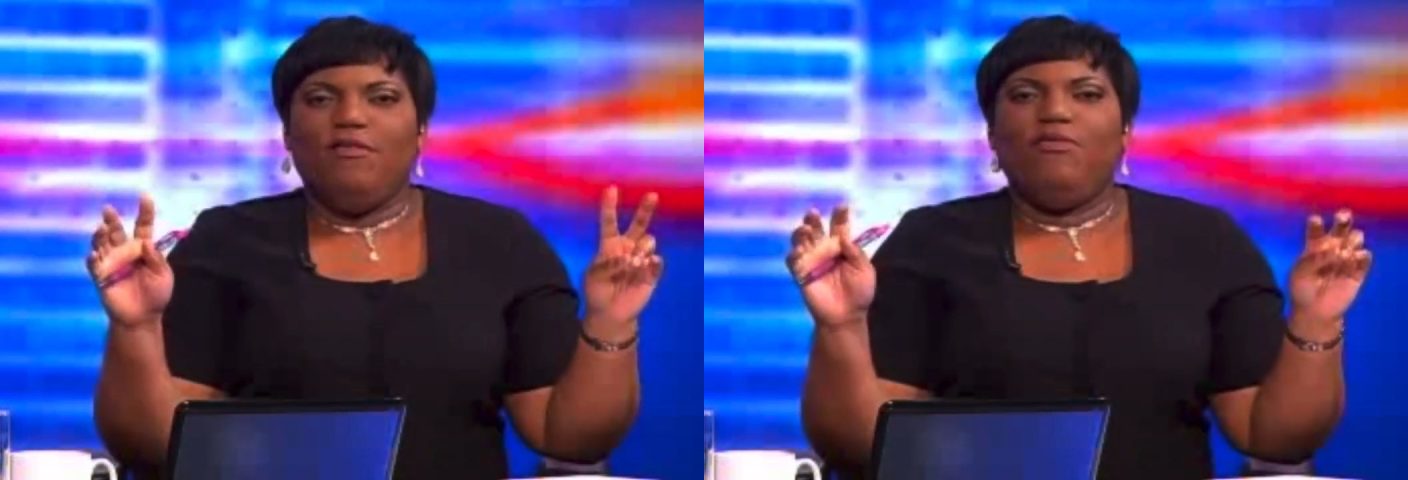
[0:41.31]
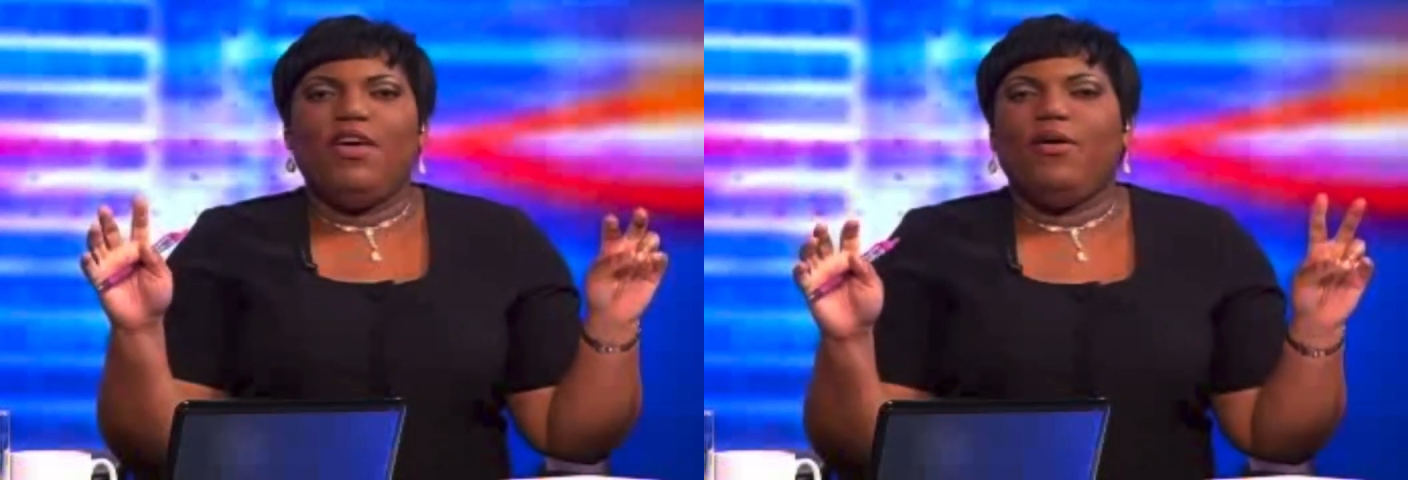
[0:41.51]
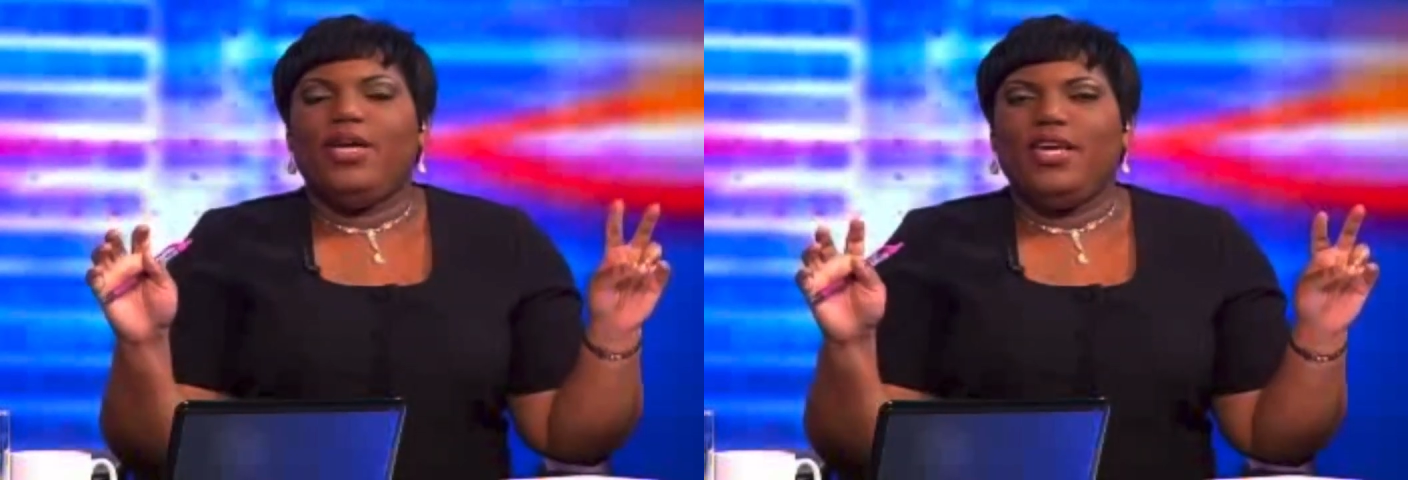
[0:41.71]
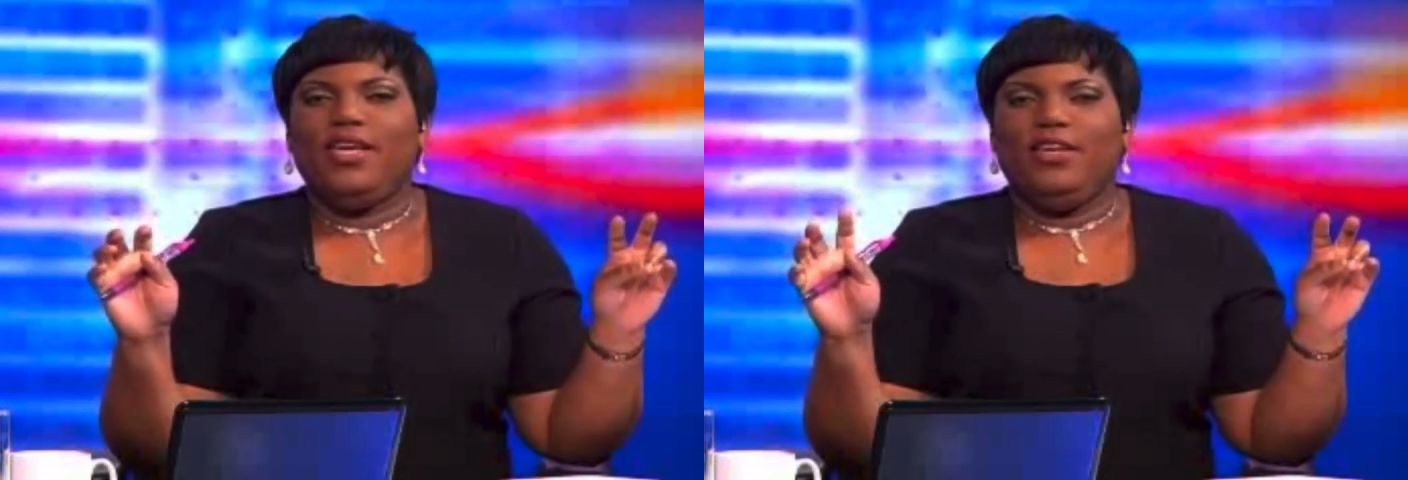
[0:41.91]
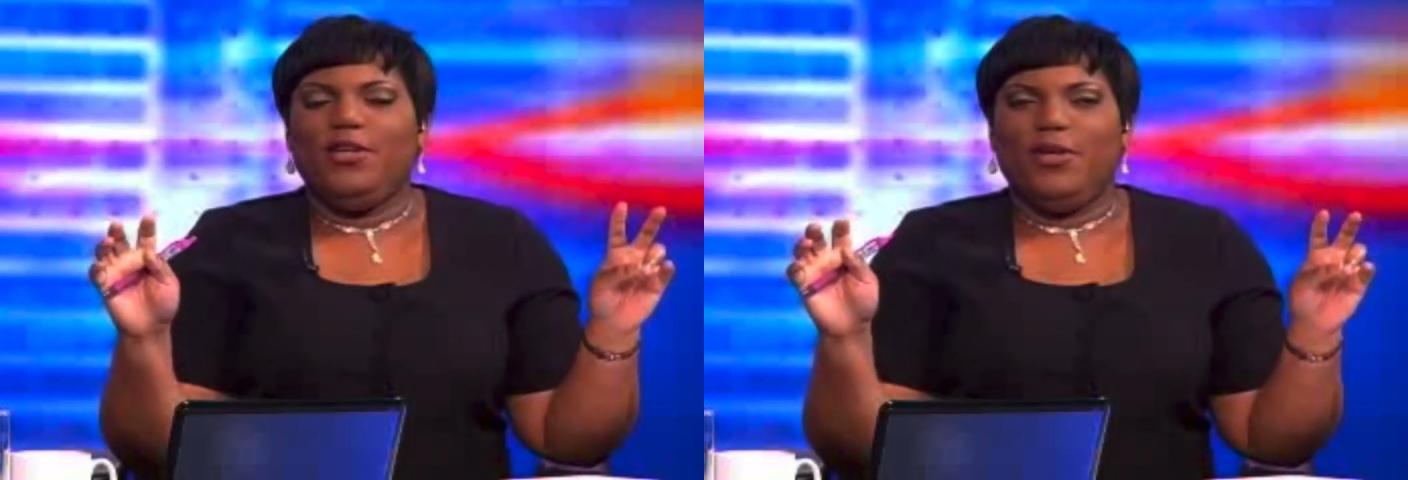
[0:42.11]

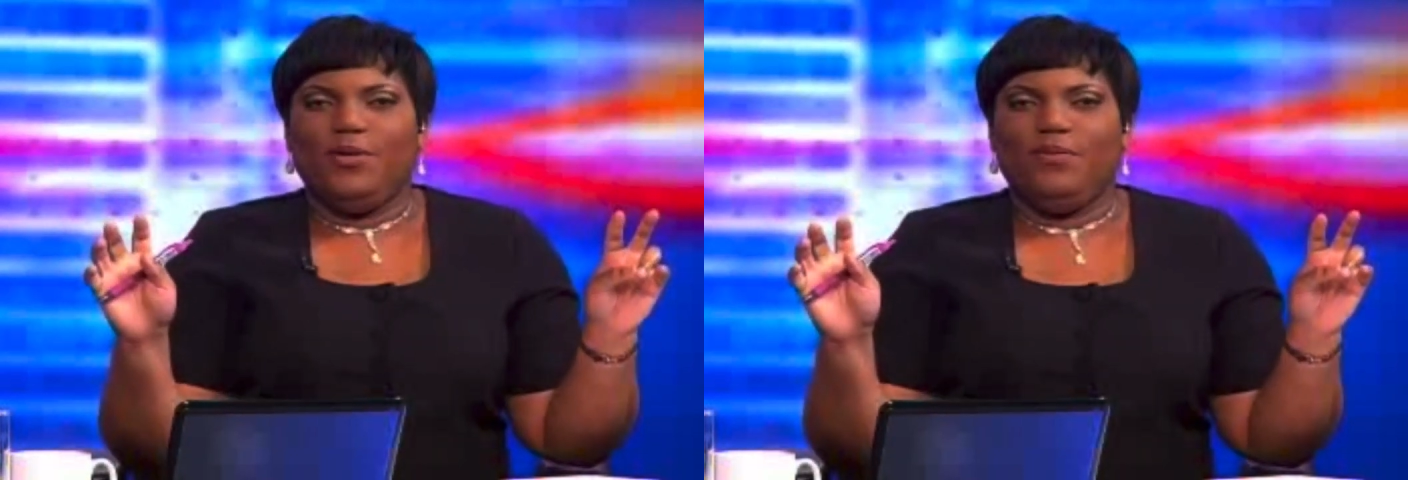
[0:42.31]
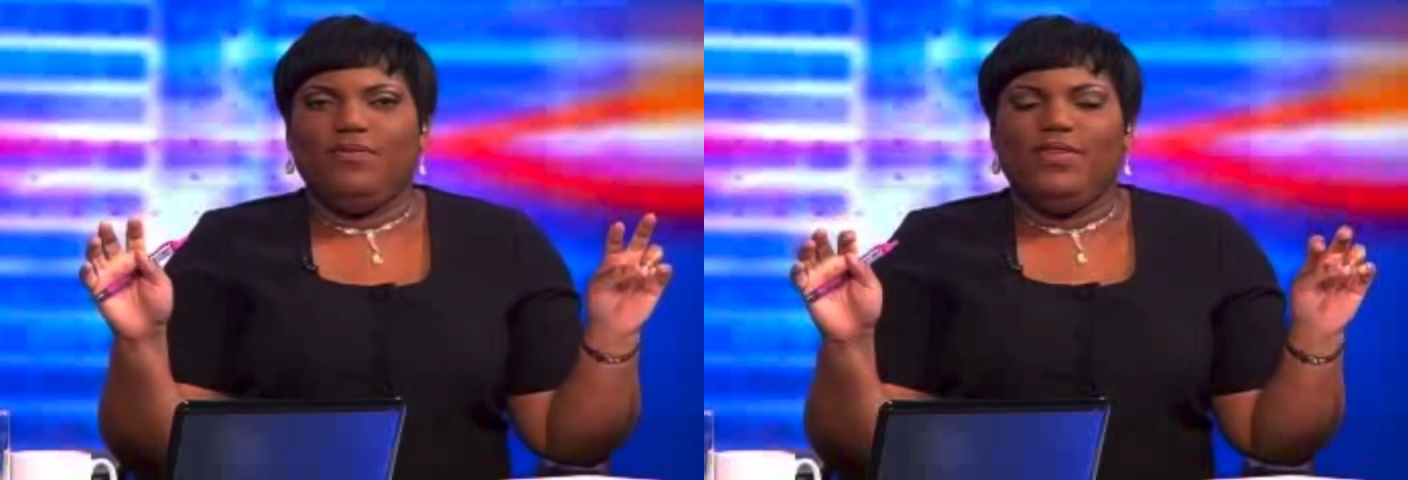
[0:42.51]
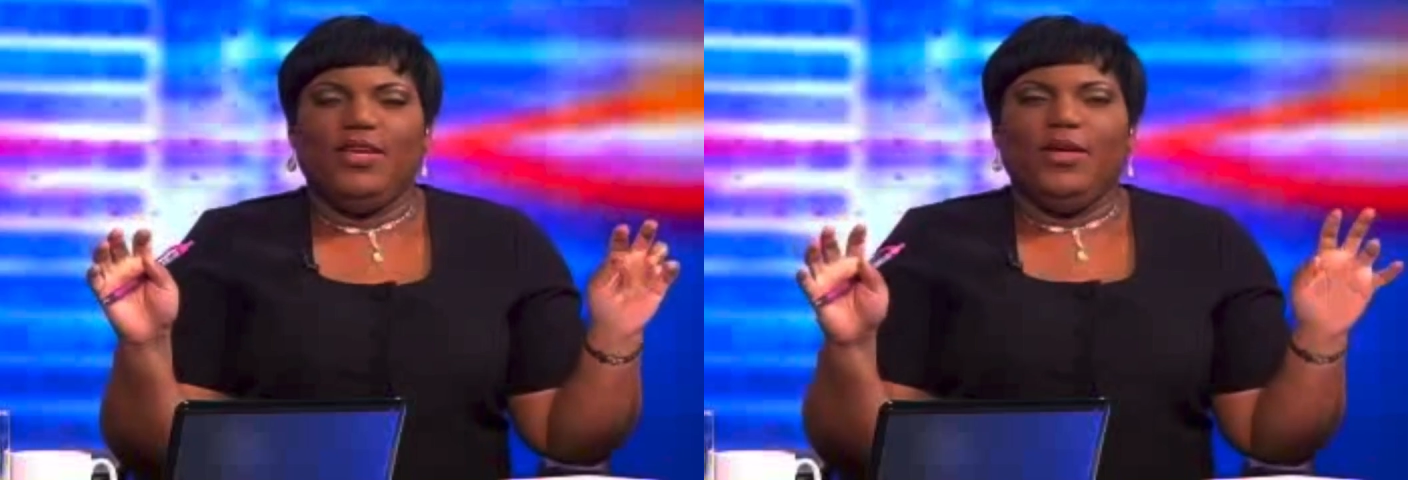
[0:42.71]
very, you know,